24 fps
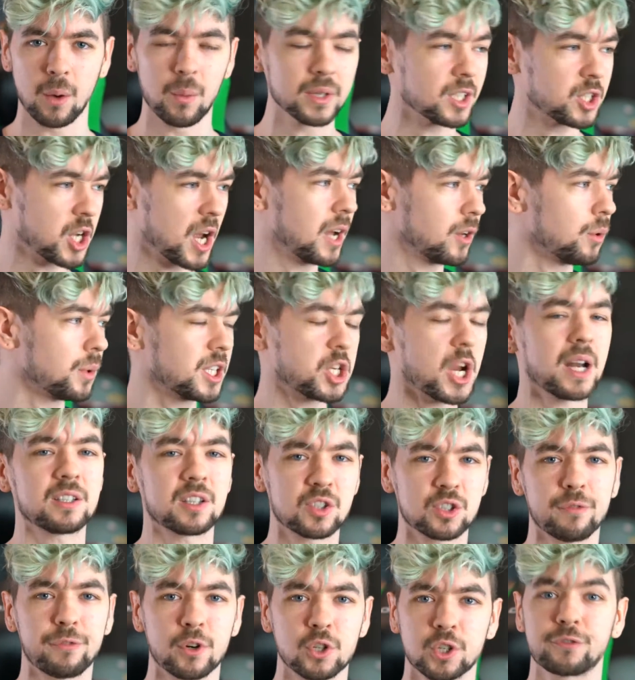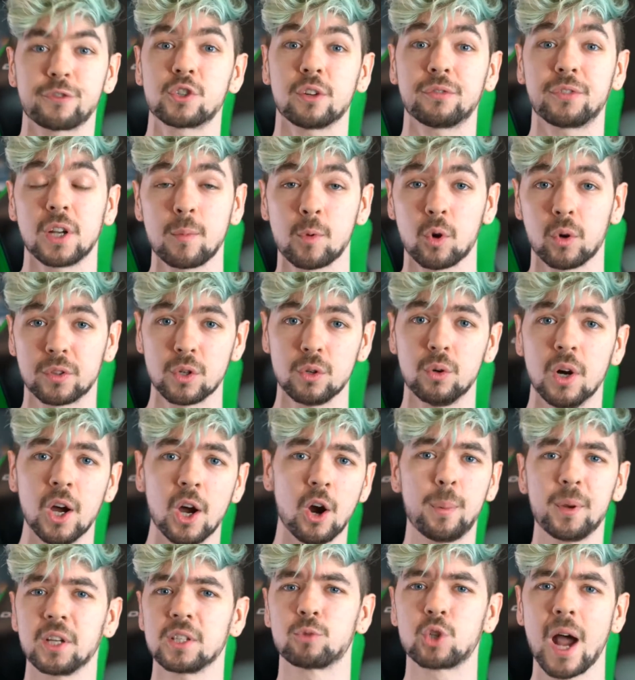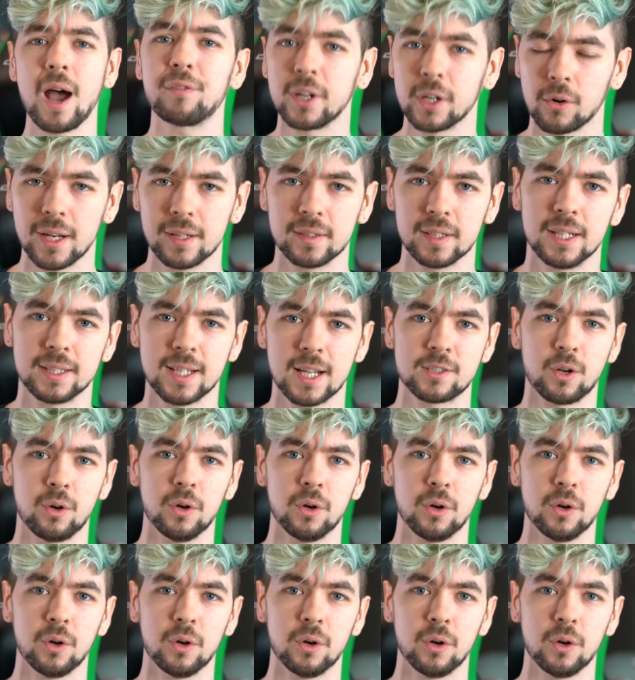I don't want the channel to suffer just for stuff that I'm going through or because I'm traveling or anything like that.